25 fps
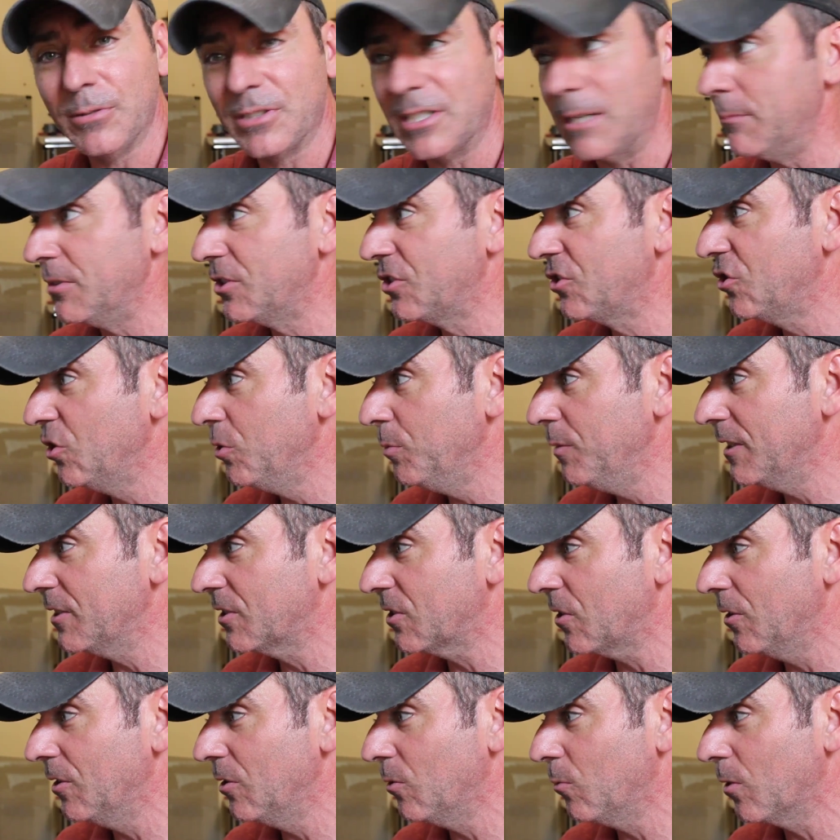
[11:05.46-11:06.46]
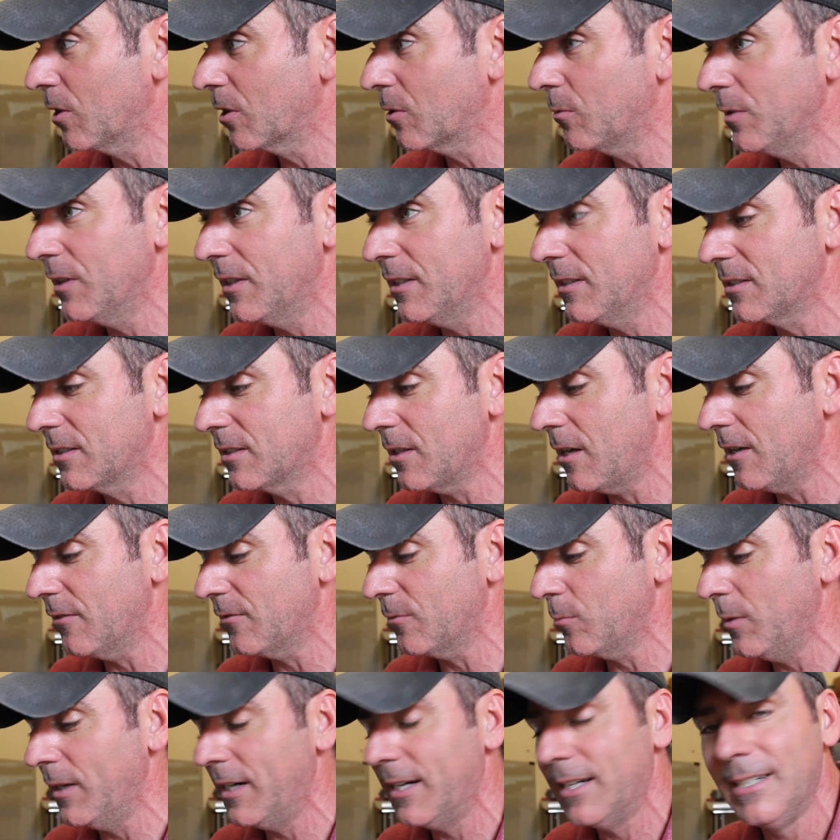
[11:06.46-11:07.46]
which I'm assuming is going to work with this
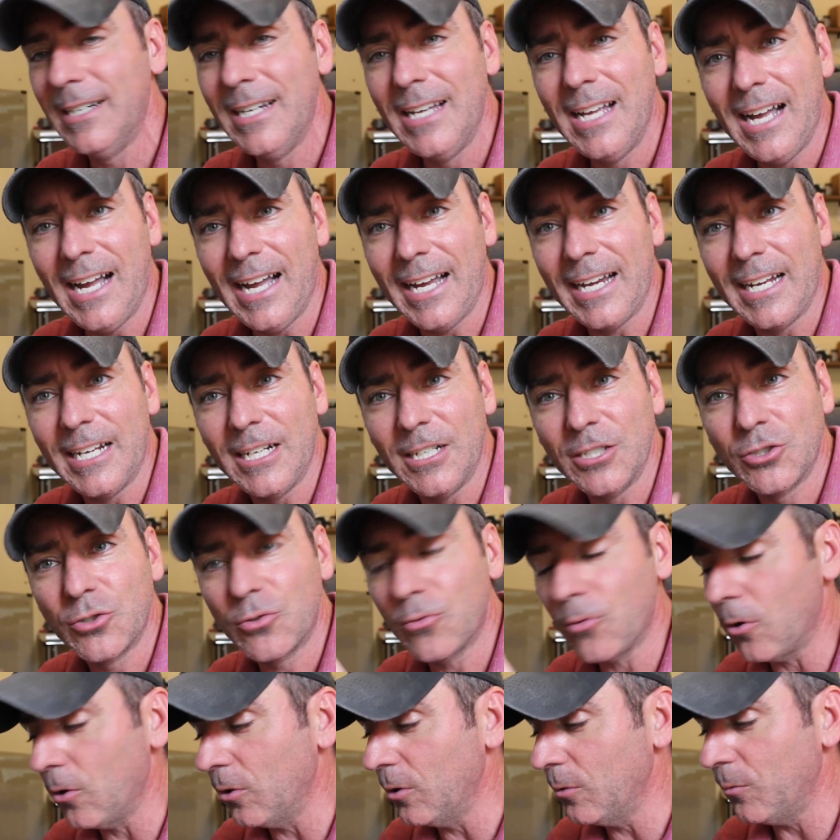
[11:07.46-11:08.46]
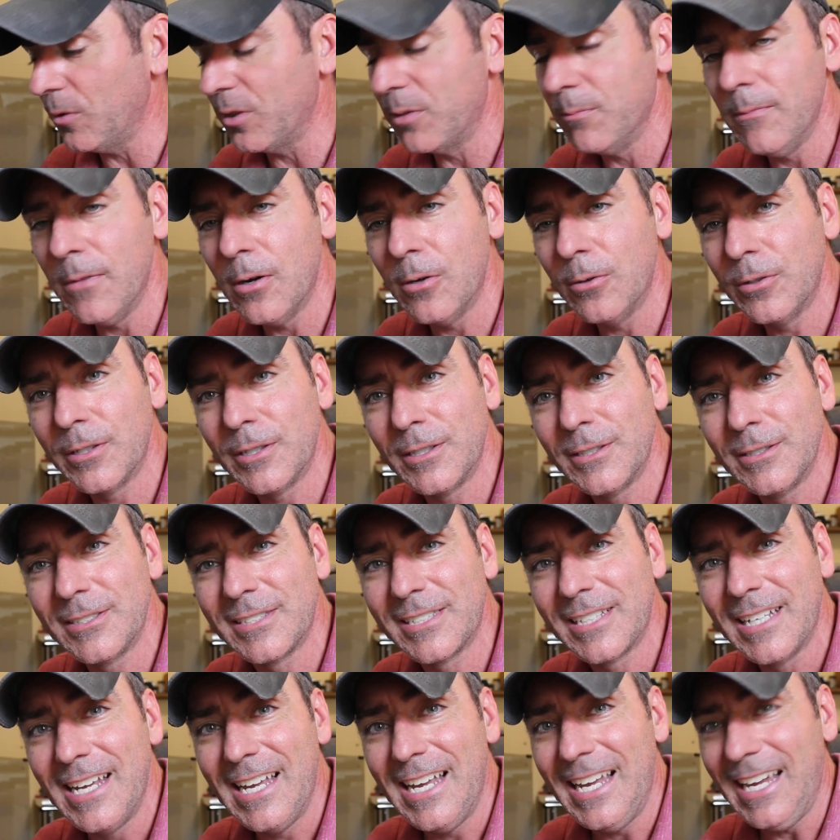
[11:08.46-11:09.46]
software. I can control it with
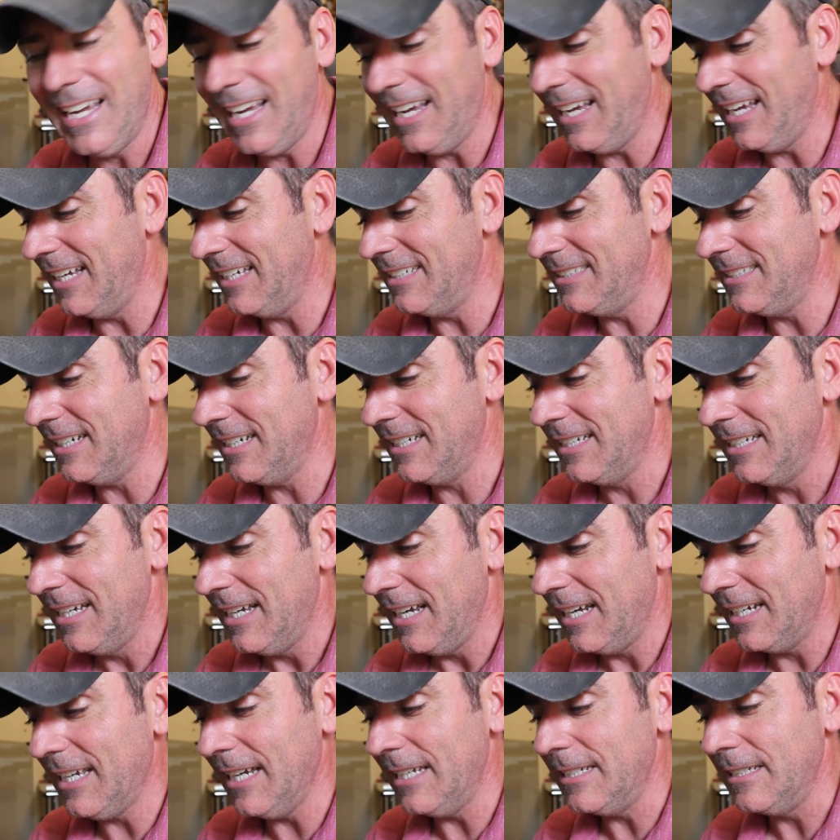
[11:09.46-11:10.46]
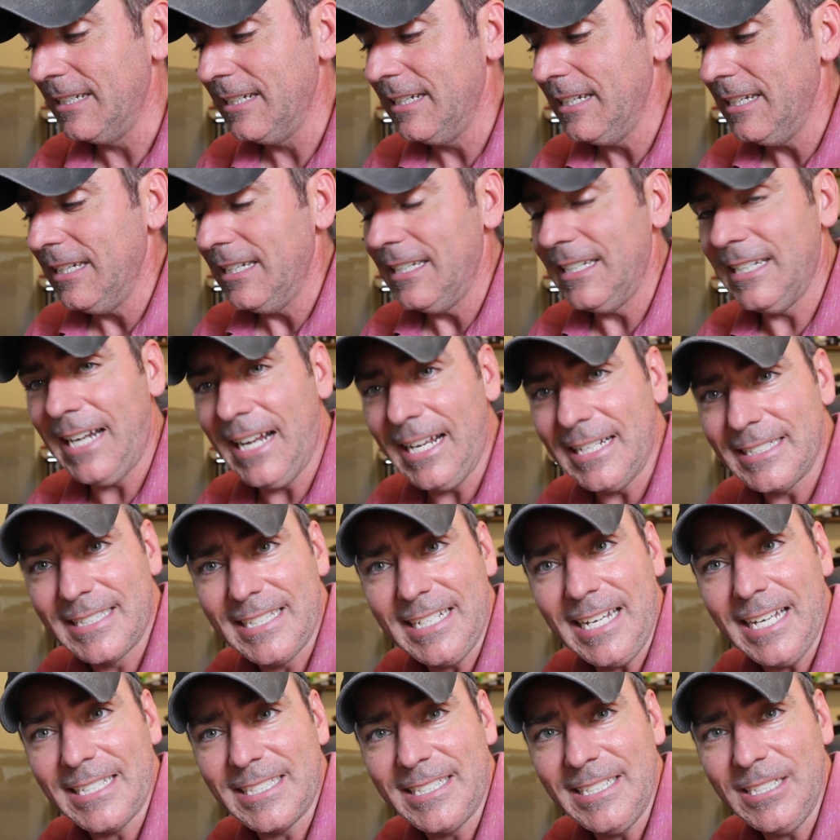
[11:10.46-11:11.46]
motors. And uh, again, it has
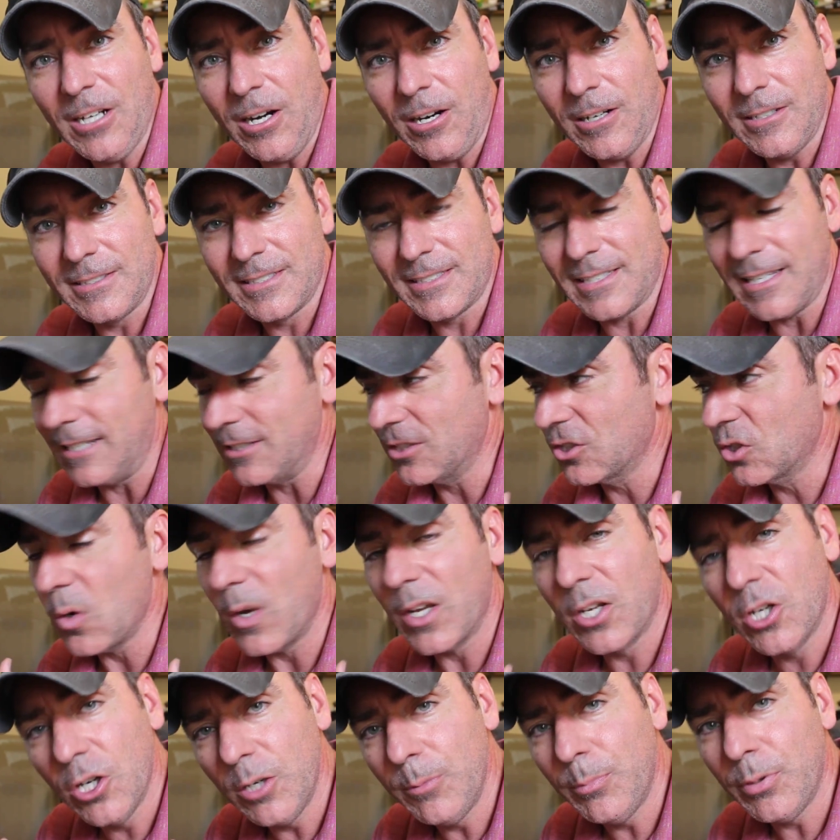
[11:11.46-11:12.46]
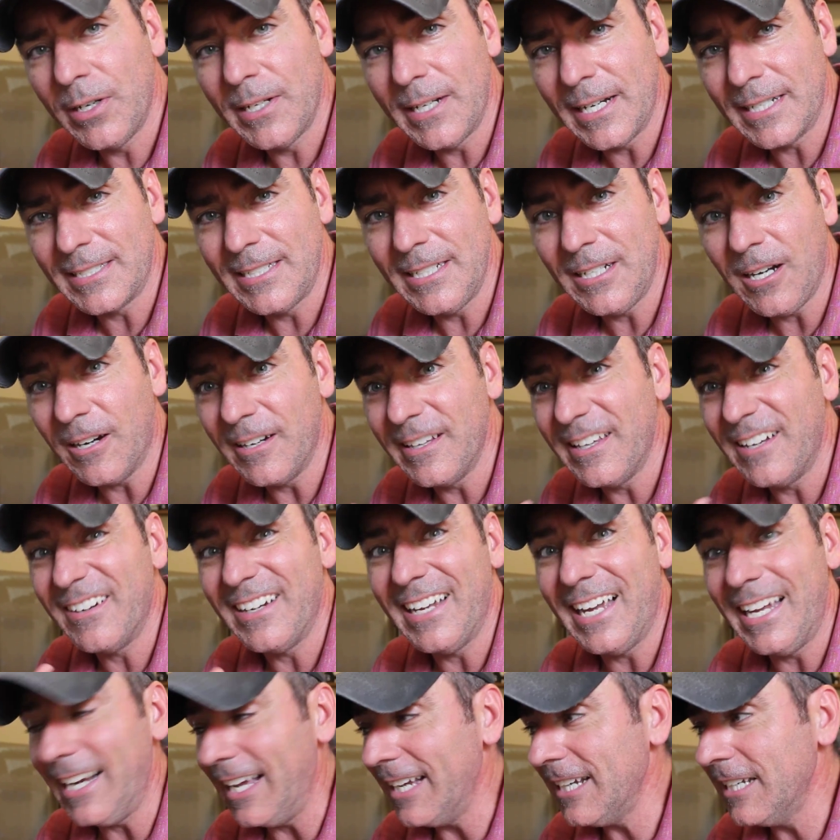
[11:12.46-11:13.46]
the S D card slot, so I could put an S D card in there,
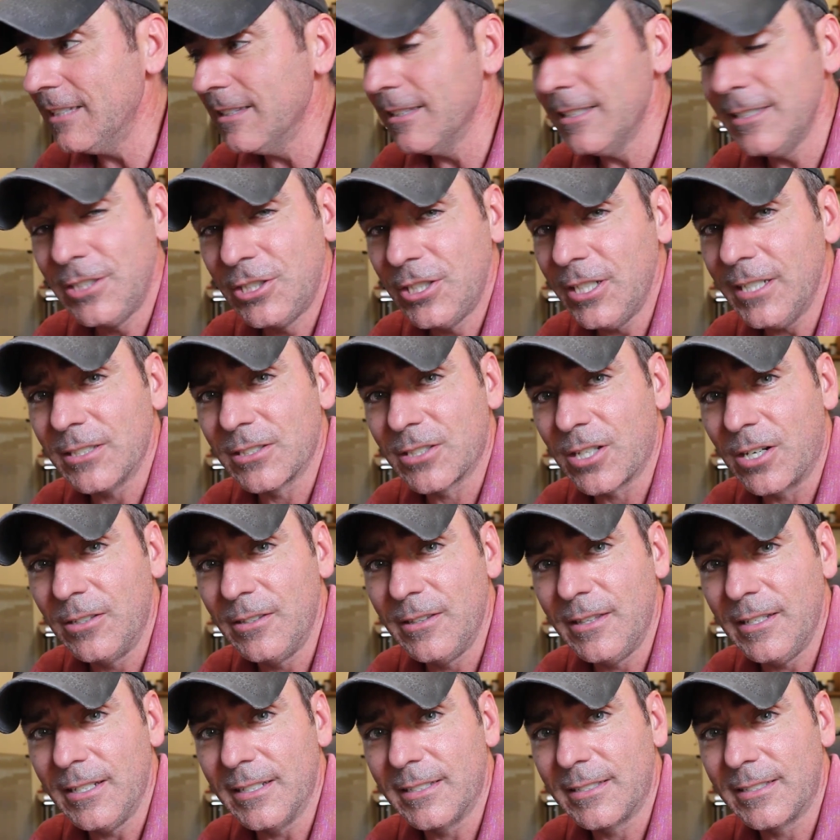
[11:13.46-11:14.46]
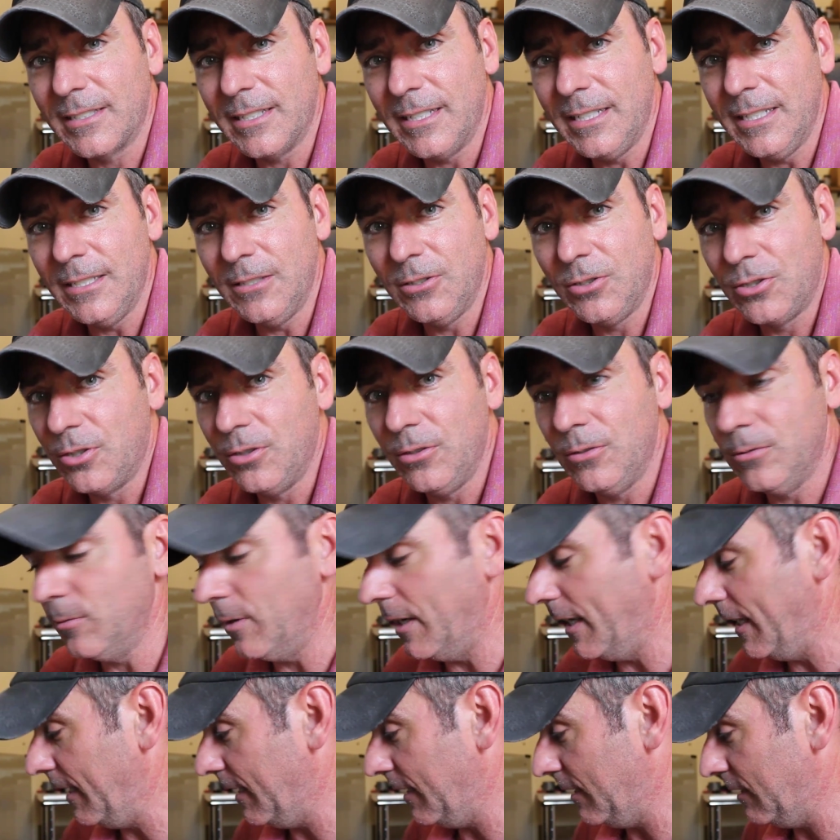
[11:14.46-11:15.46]
and I could legit turn this into
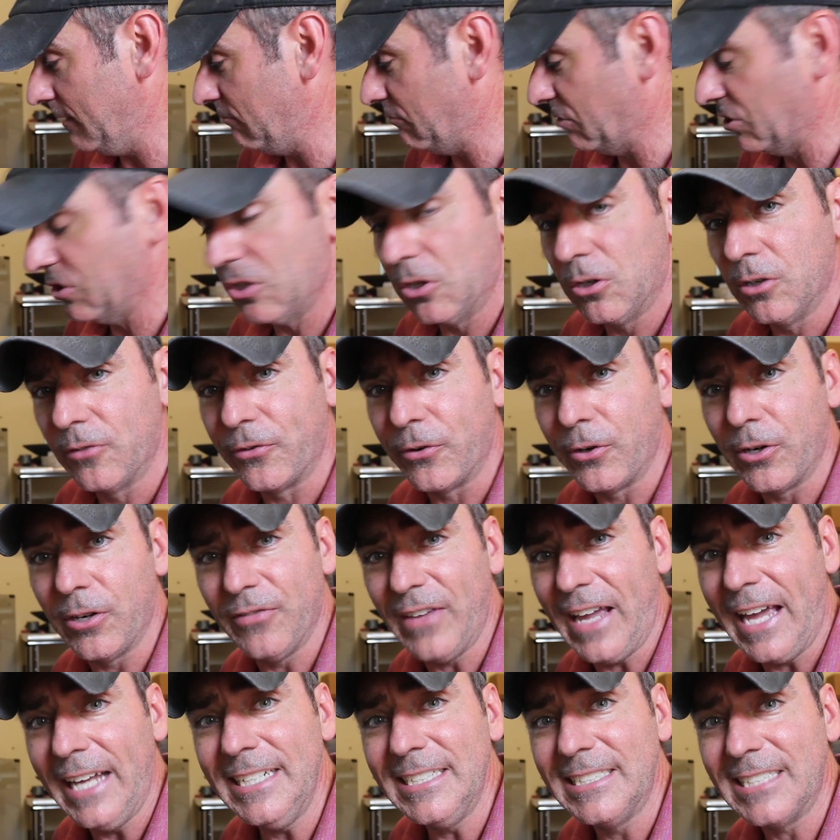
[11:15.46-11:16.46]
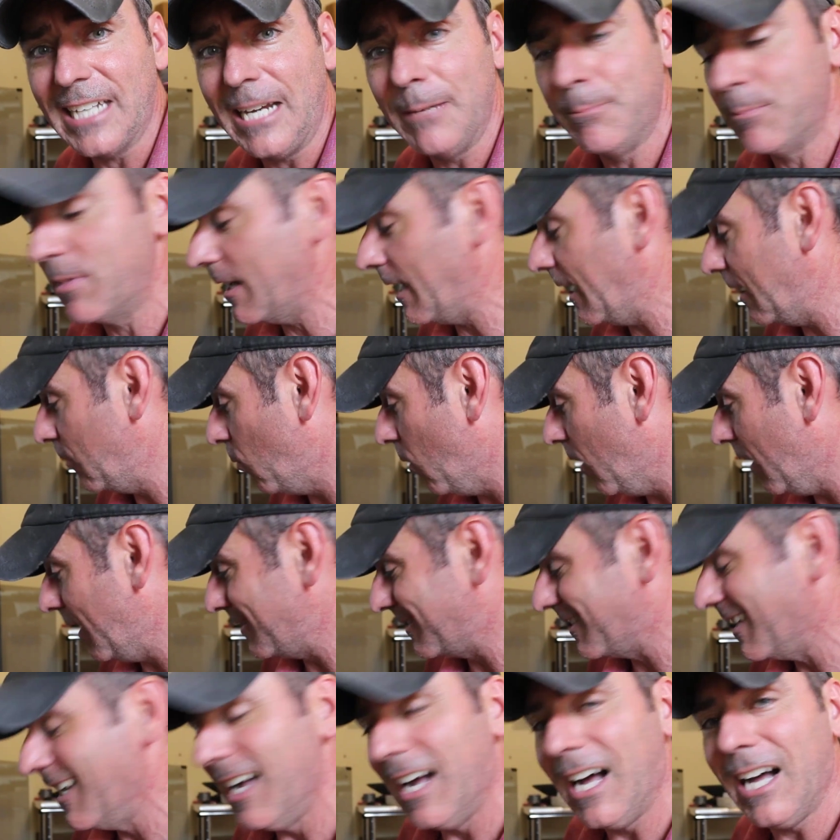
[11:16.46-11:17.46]
a server of any type that I
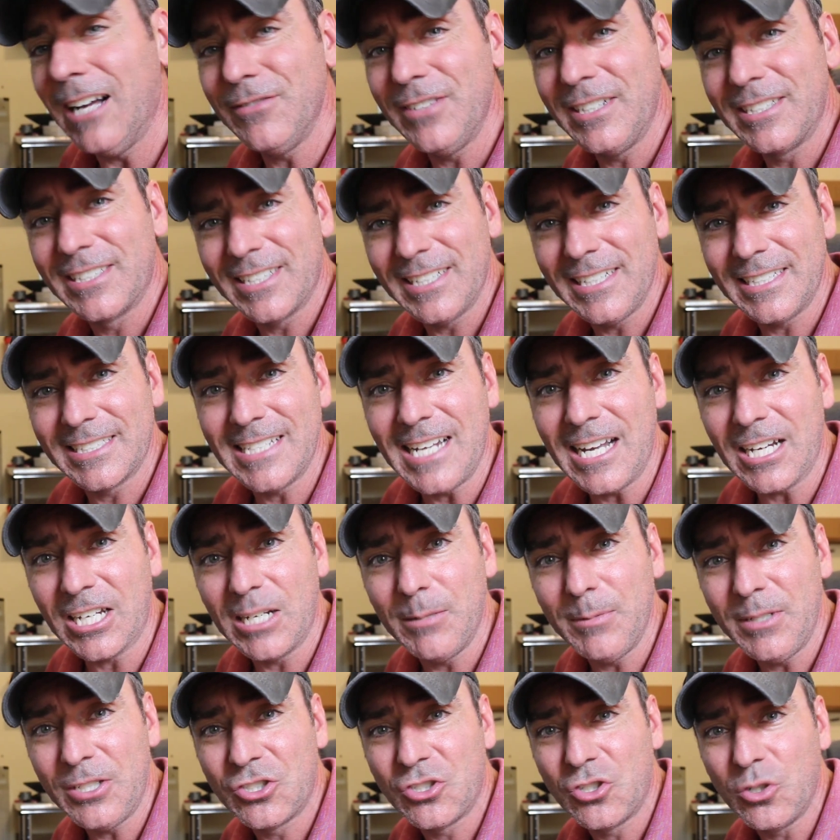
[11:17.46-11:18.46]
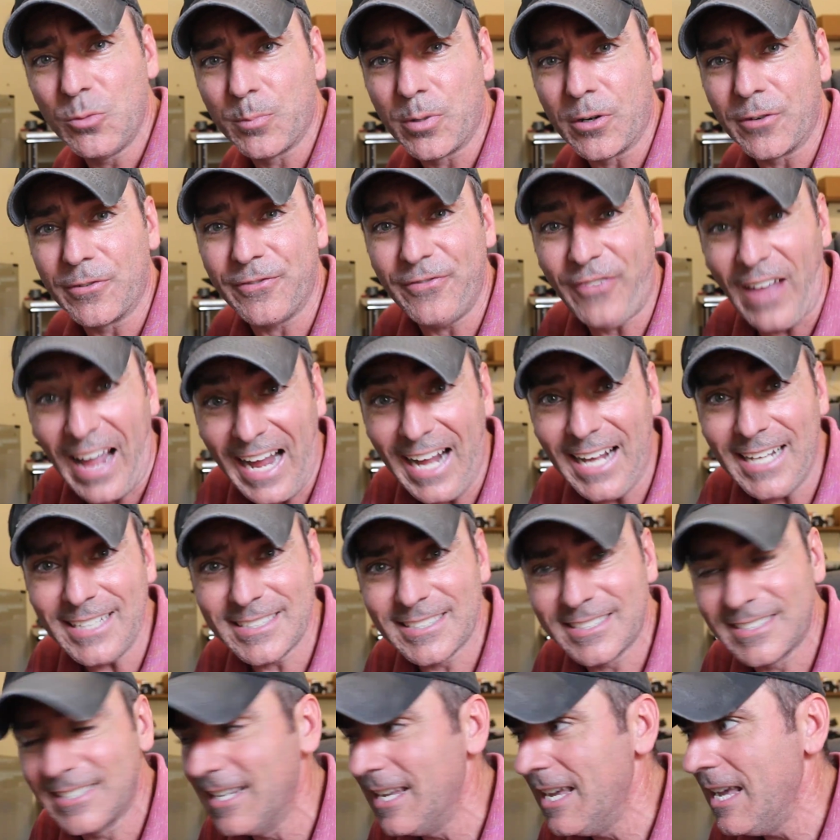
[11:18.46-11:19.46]
want. Obviously, it's not going to be super
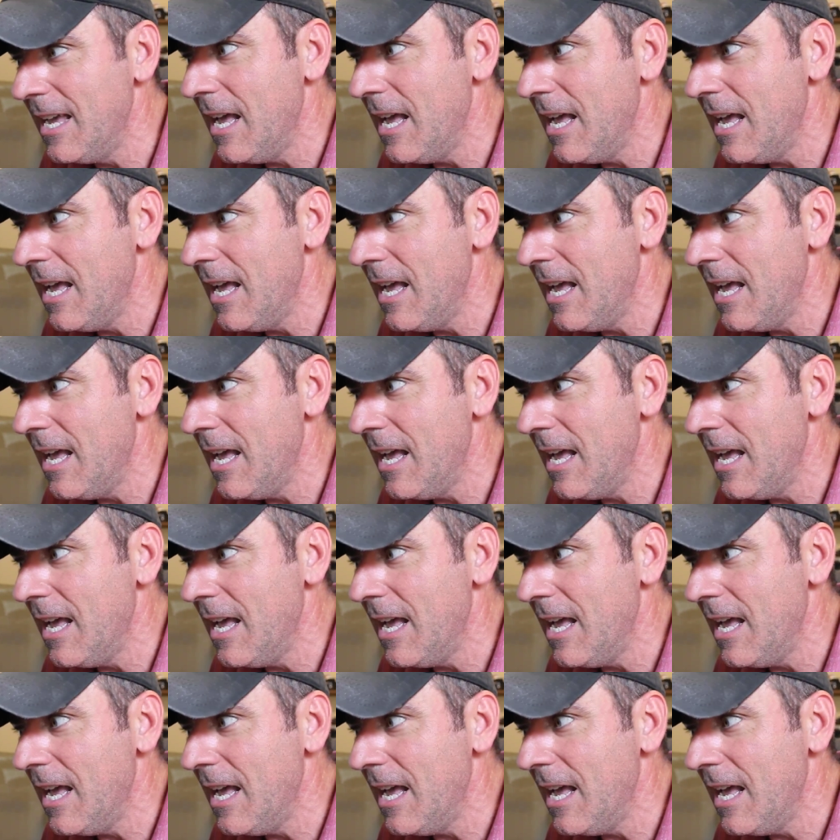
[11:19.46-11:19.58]
fast,